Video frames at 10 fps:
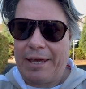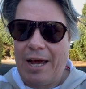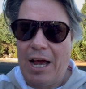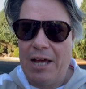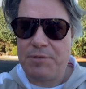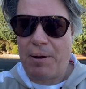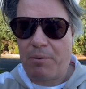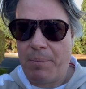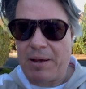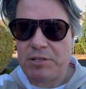guys, back
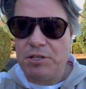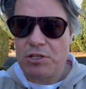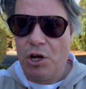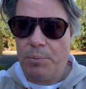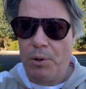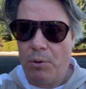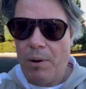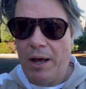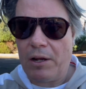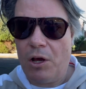with Bassington's. Hope you're
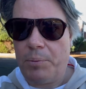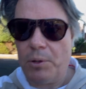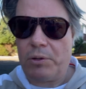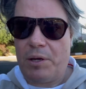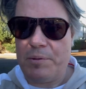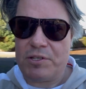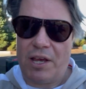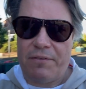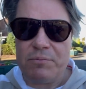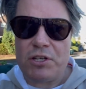well, hope you're keeping
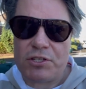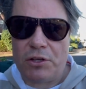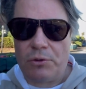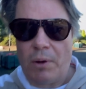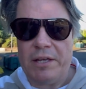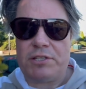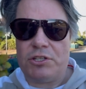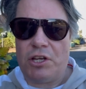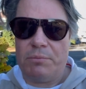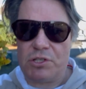safe. I'm just on the way to the
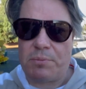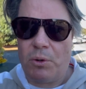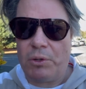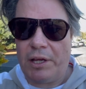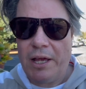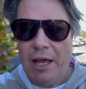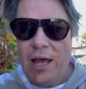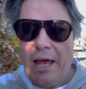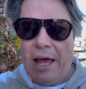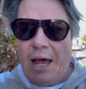gym this morning
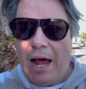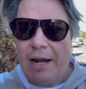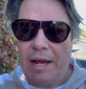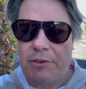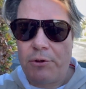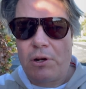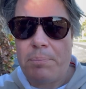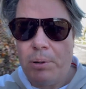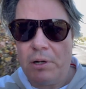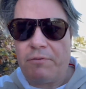and I thought I'd
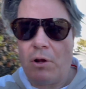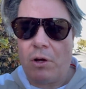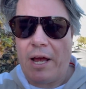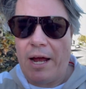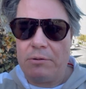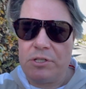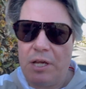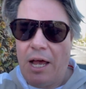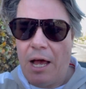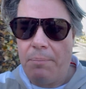put a vlog out
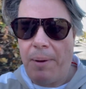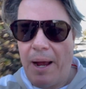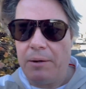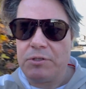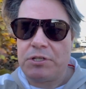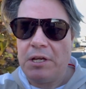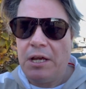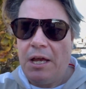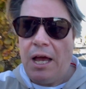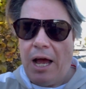about
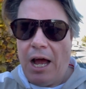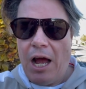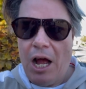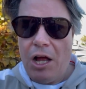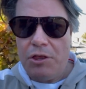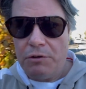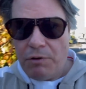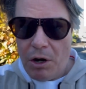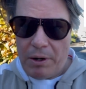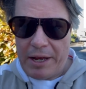uh, the
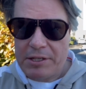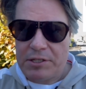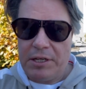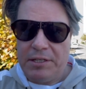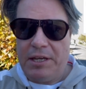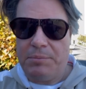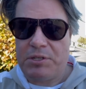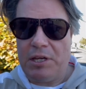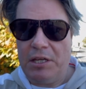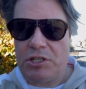Rolex
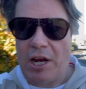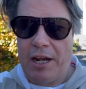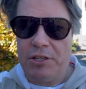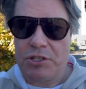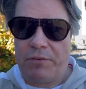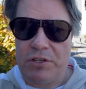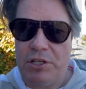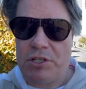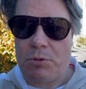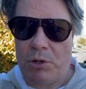Deepsea Challenge. Obviously
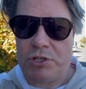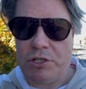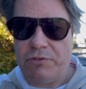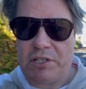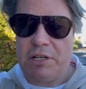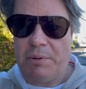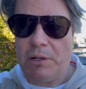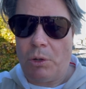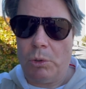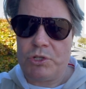this watch has recently been
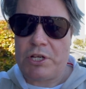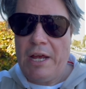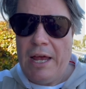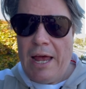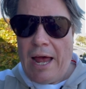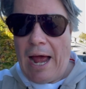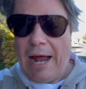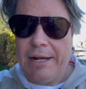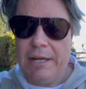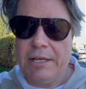launched
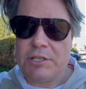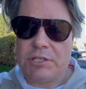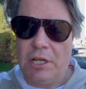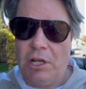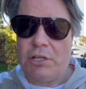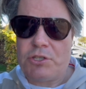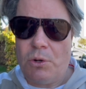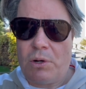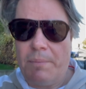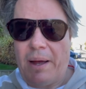and it's a lot of
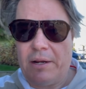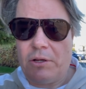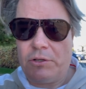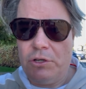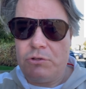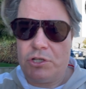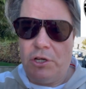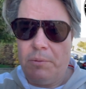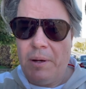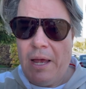talk about it on
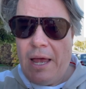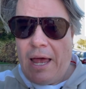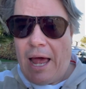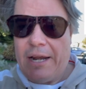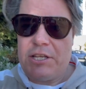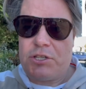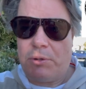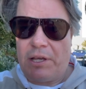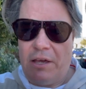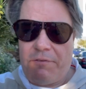YouTube. And I just
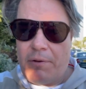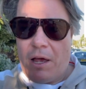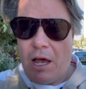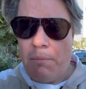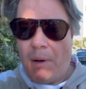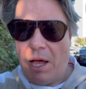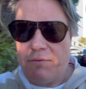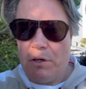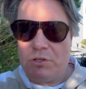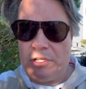want to give uh, my
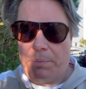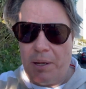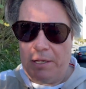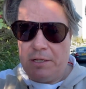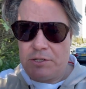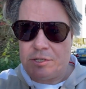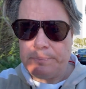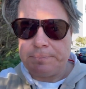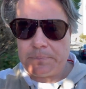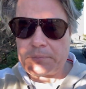views and opinions.
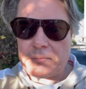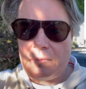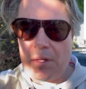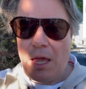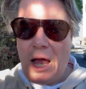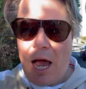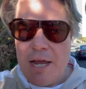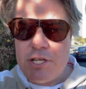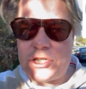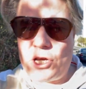I
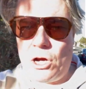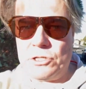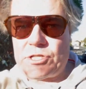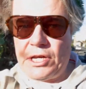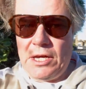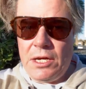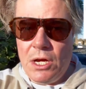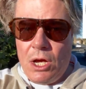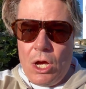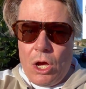just can't see
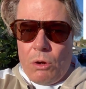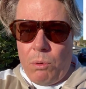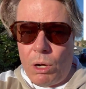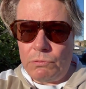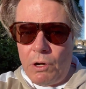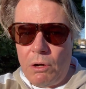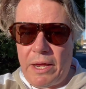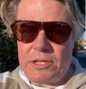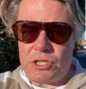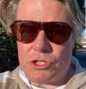what
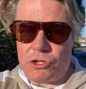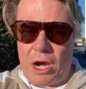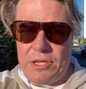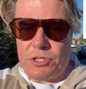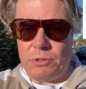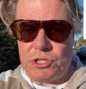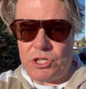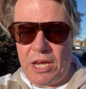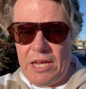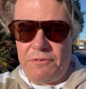Rolex are trying to
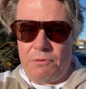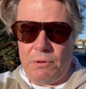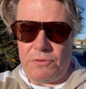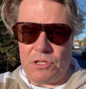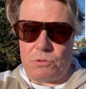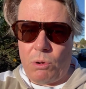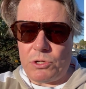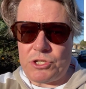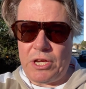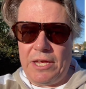achieve with this
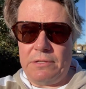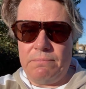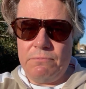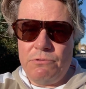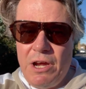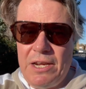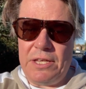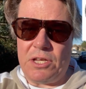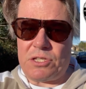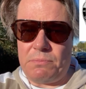watch. It really
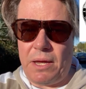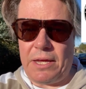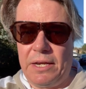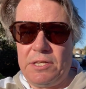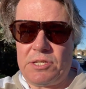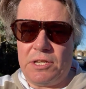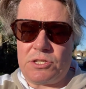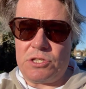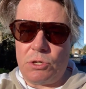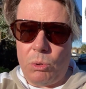doesn't make any sense
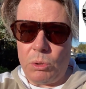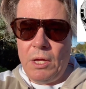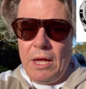at all.